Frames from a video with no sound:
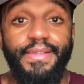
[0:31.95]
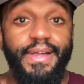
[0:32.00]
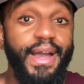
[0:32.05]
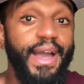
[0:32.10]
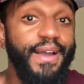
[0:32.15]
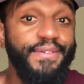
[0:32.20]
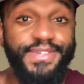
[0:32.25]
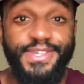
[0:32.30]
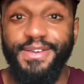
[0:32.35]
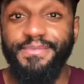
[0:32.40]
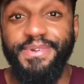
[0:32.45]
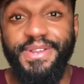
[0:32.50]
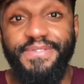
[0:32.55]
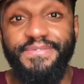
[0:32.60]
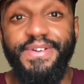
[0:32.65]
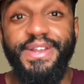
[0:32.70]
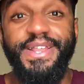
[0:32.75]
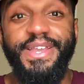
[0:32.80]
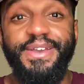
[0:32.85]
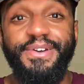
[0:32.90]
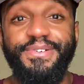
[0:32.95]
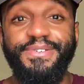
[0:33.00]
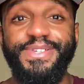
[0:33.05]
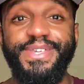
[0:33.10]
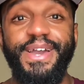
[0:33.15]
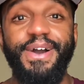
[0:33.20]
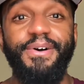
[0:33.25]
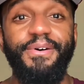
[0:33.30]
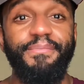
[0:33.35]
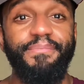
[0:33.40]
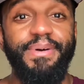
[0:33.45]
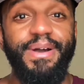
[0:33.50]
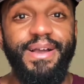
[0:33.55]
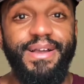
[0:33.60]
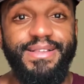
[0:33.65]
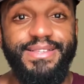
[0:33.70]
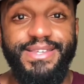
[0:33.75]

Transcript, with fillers: I have so many videos out, but it